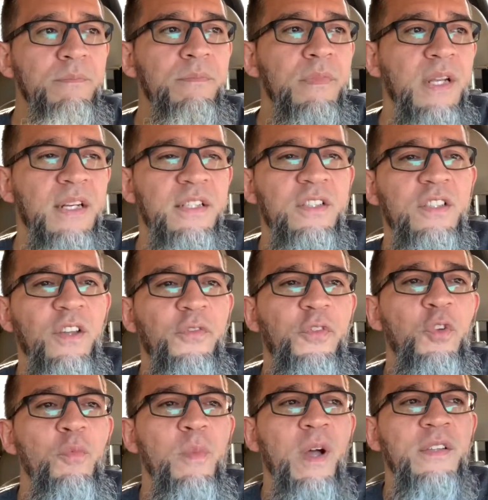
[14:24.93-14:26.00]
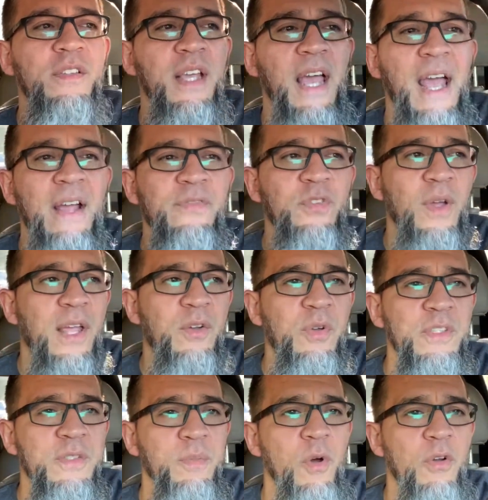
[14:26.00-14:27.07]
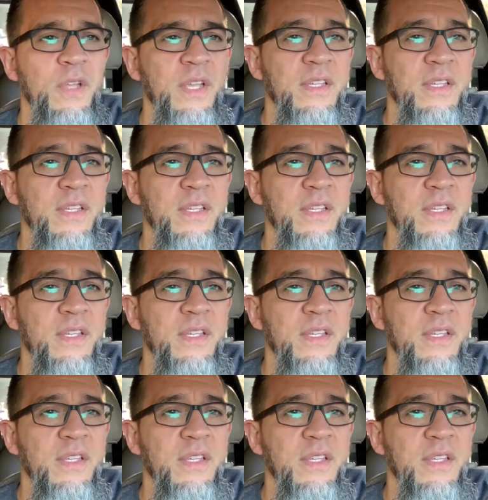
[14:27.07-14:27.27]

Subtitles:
And this is a few months after I quit smoking